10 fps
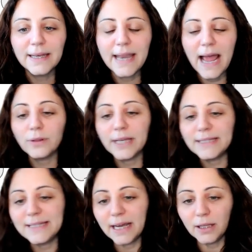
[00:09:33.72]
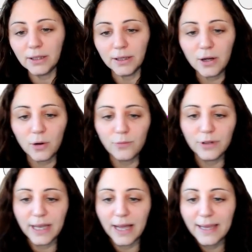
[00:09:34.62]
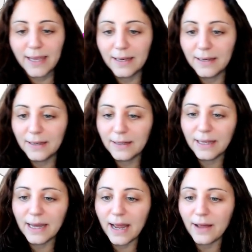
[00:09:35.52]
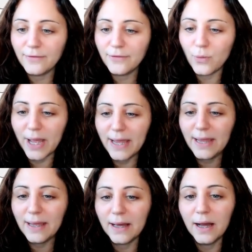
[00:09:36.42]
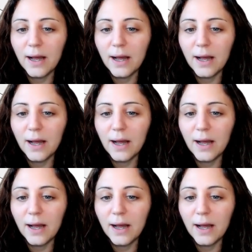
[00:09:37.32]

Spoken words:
Now let's take a look. Hopefully I can get out of the way.